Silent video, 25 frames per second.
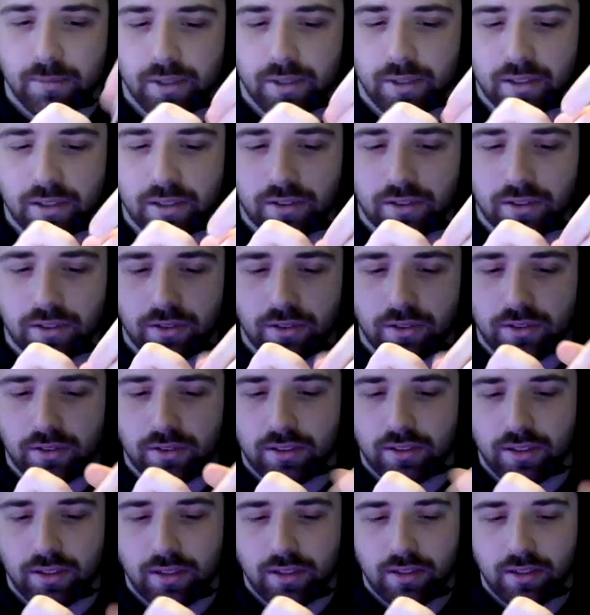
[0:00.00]

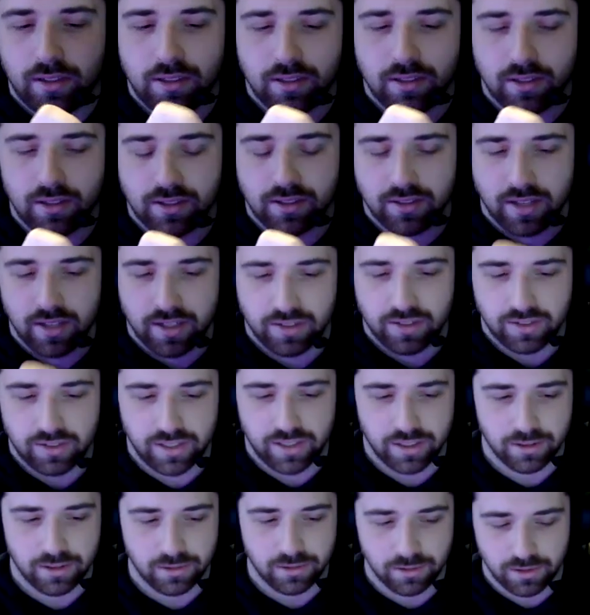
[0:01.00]
because it's not
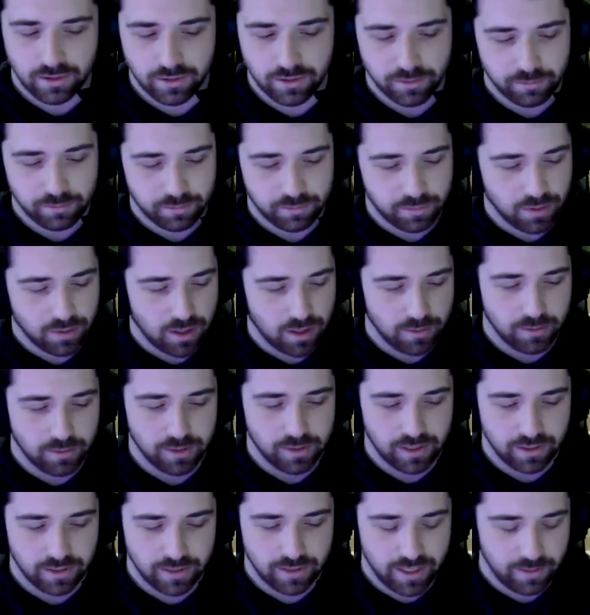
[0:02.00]
sterile. There's
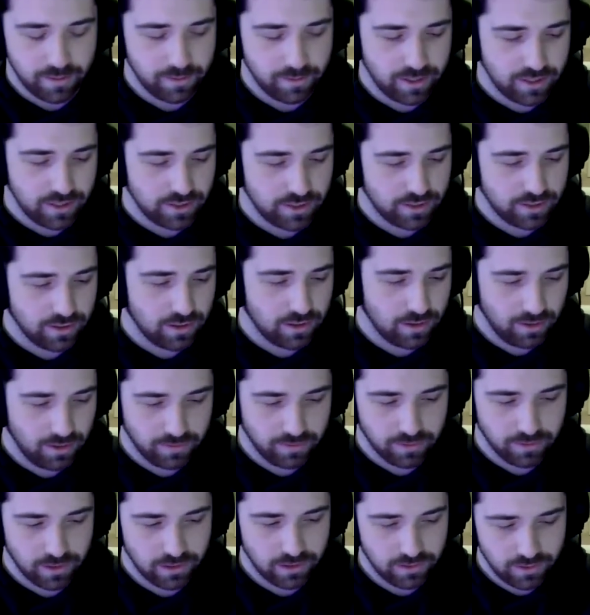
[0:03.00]
probably contamination all
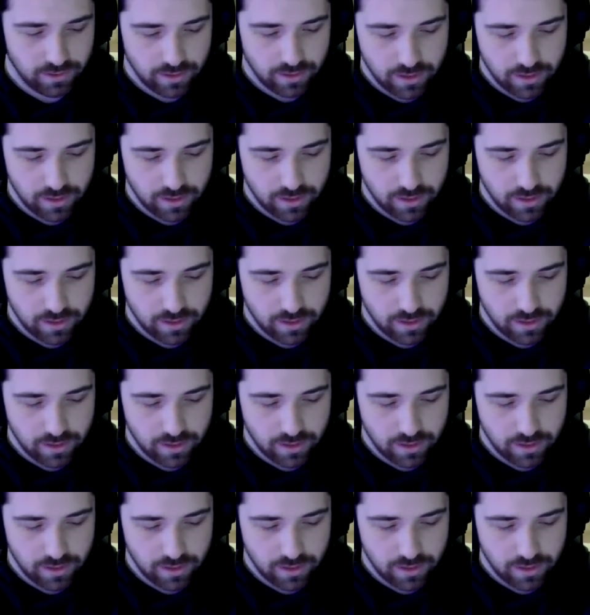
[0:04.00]
over it,